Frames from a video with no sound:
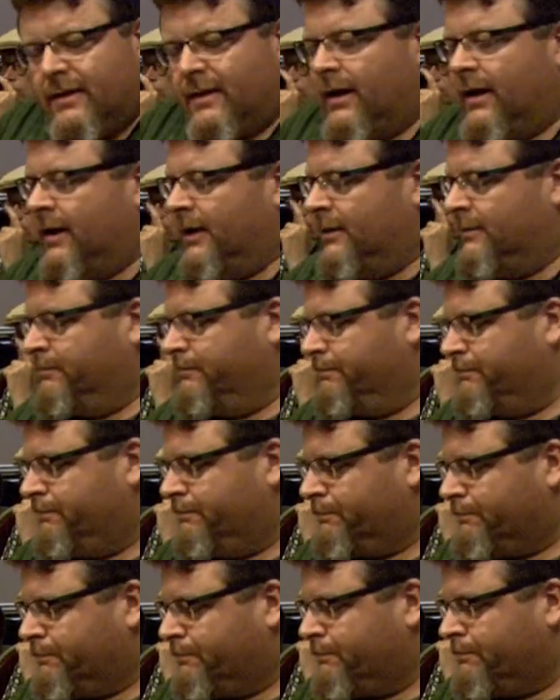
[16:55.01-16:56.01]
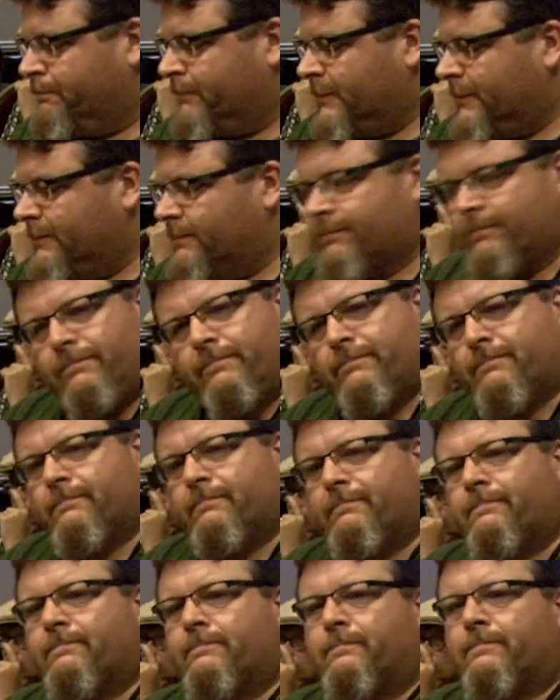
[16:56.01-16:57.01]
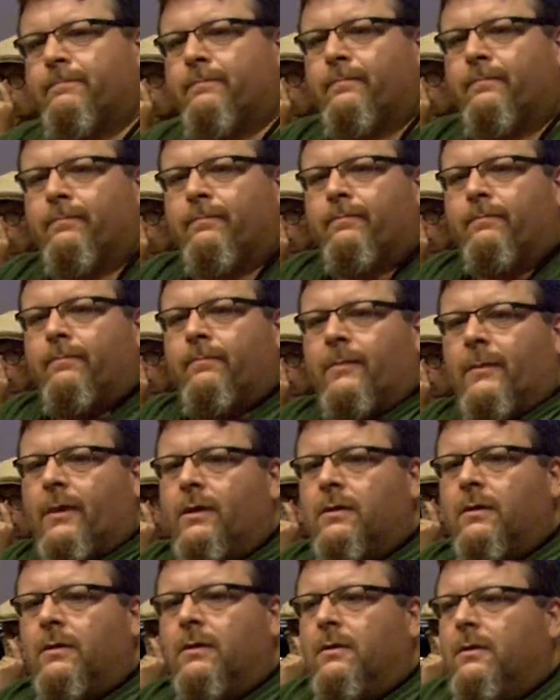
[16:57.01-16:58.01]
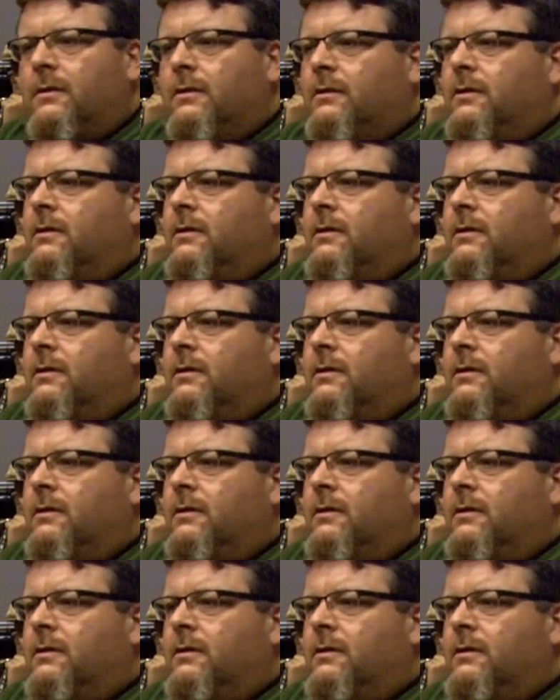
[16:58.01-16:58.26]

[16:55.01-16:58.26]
Um, well, he does have external computer savers.